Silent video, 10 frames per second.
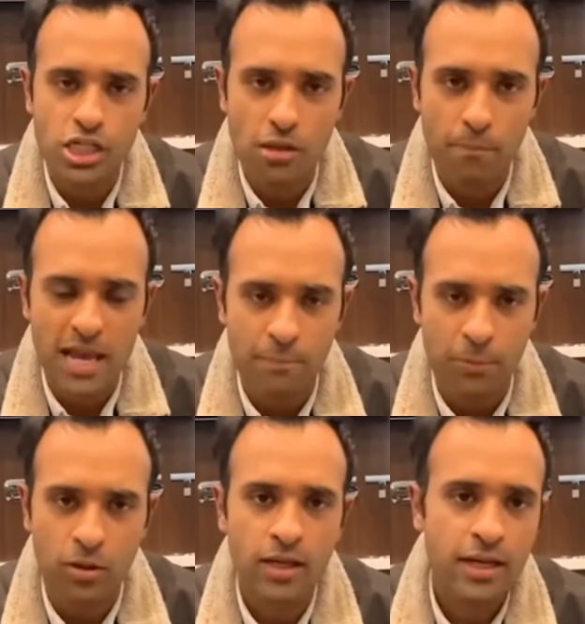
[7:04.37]
to the
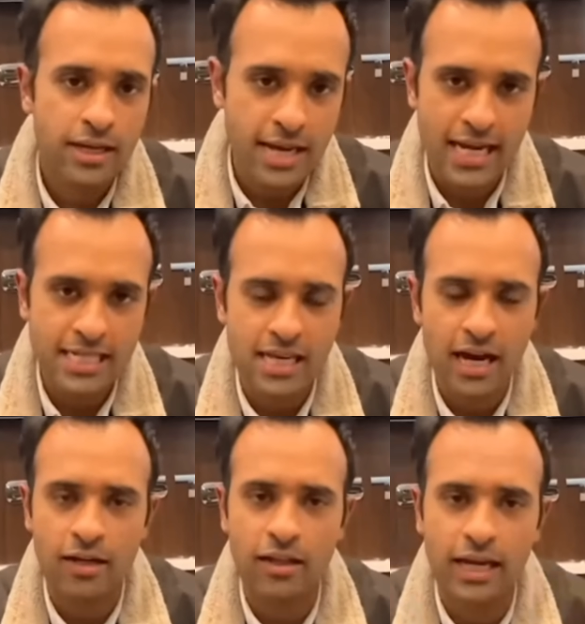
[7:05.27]
people, not to the
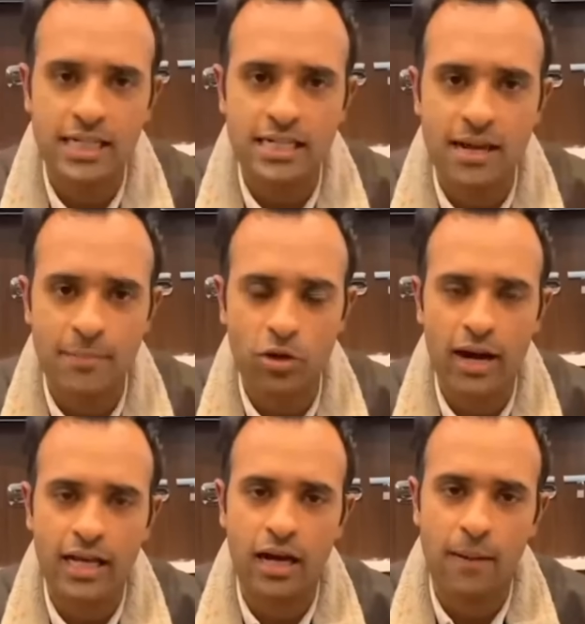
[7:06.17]
unelected
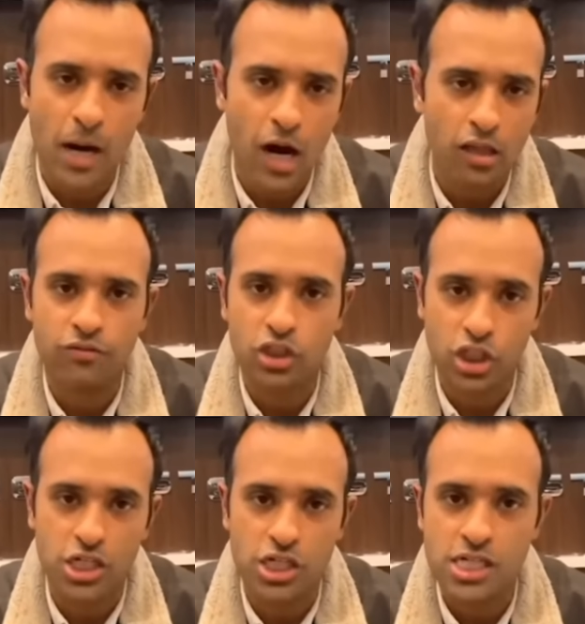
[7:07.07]
Democratic cabal of
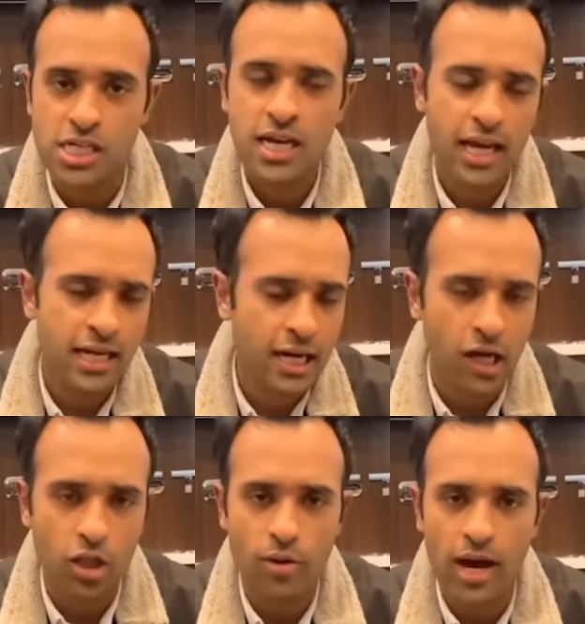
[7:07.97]
judges in
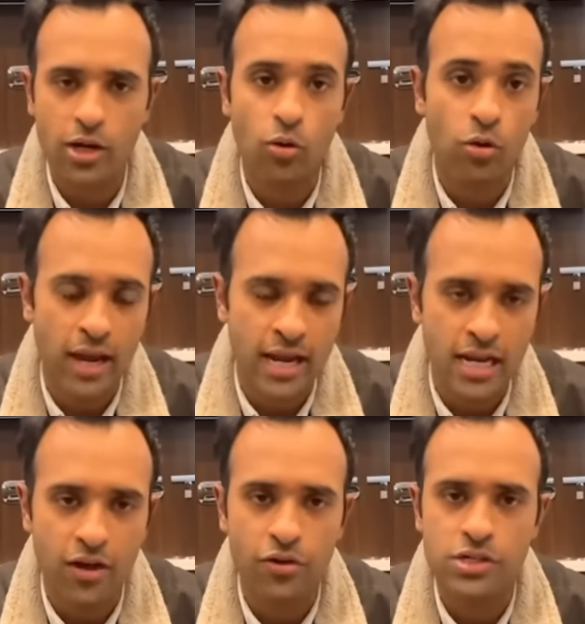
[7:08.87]
Colorado or
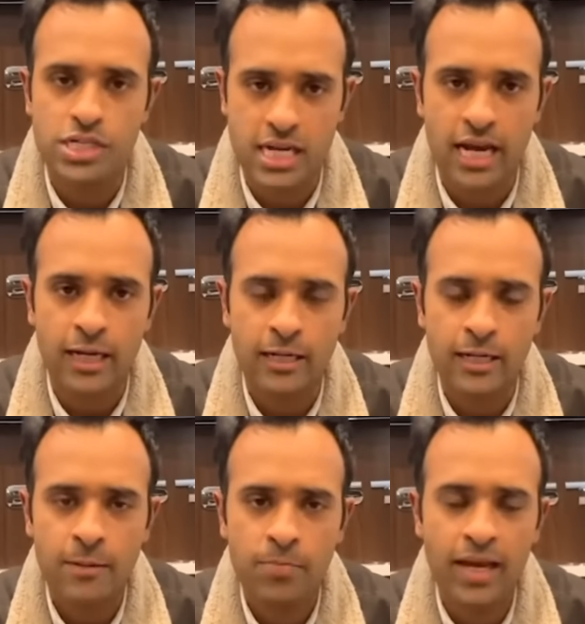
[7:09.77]
any other state.
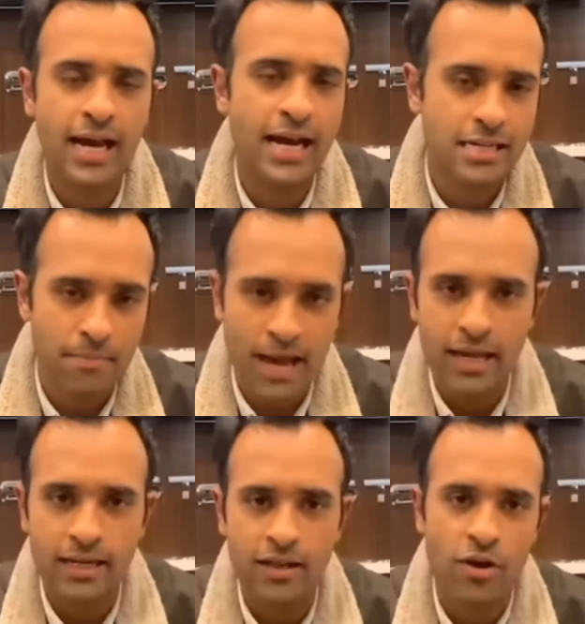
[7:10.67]
And I
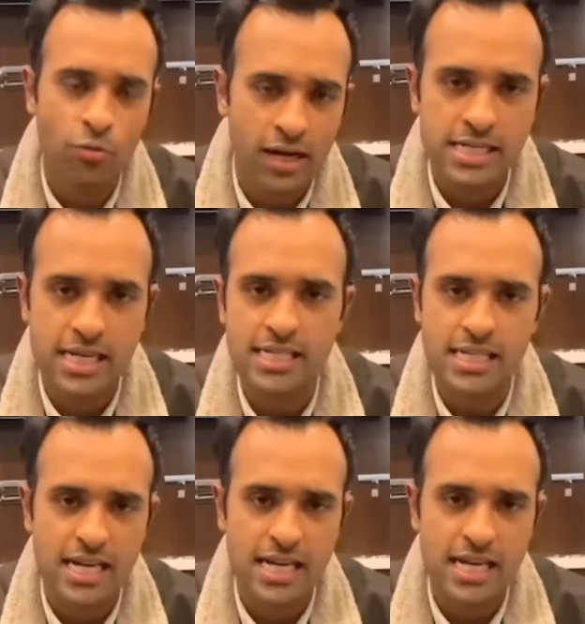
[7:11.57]
demand that Ron
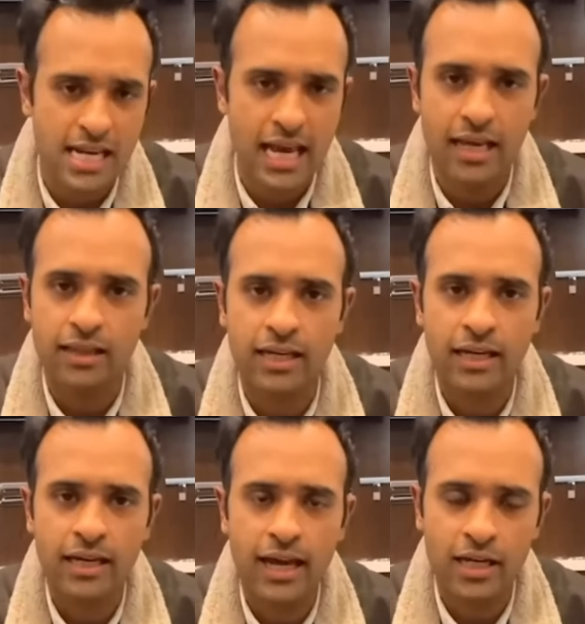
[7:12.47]
DeSantis and Nikki
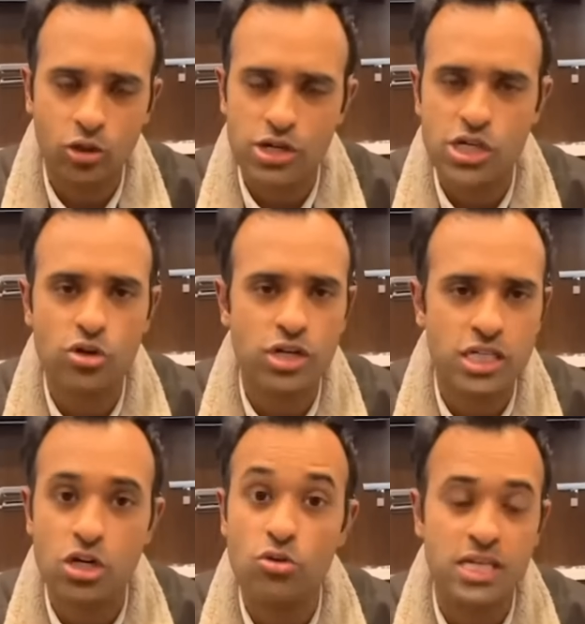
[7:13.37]
Haley and Chris
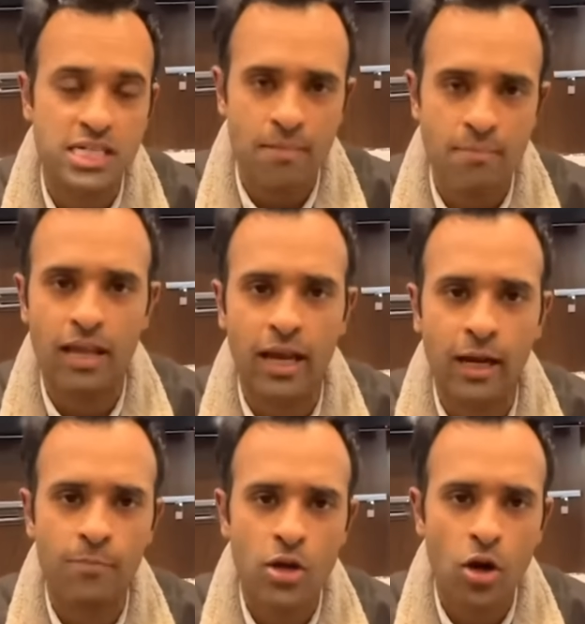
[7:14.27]
Christie do the same
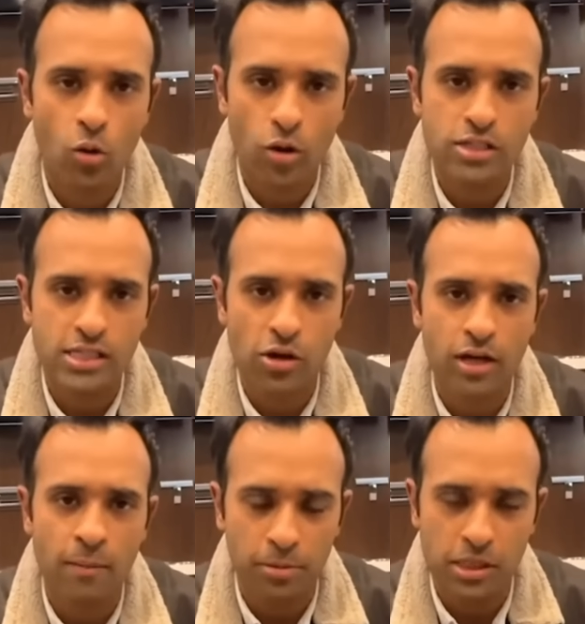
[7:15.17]
thing, or else they're
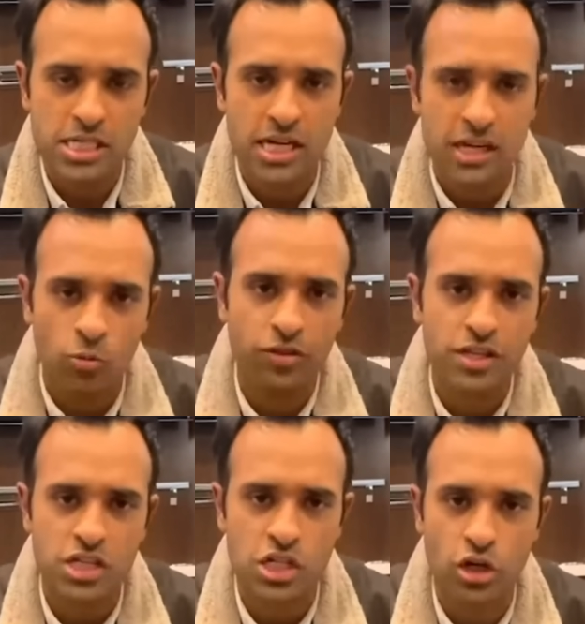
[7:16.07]
complicit in what
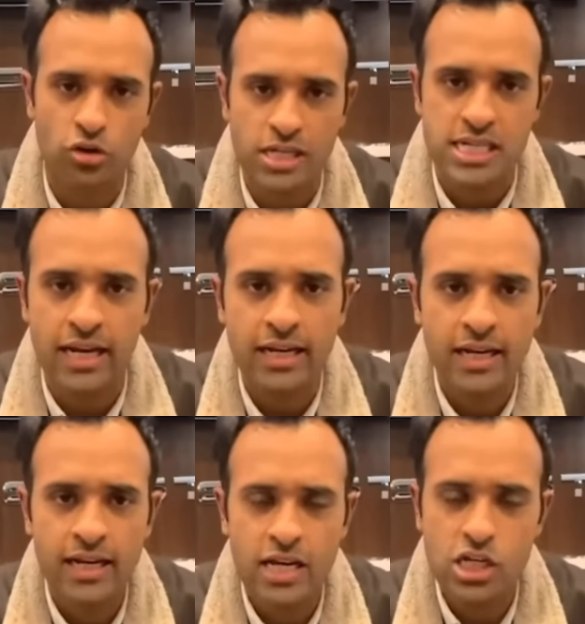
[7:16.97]
this security state
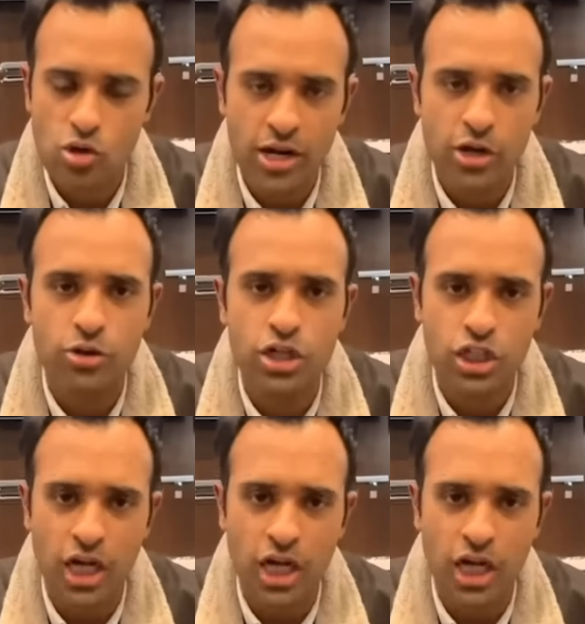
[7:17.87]
is trying to do to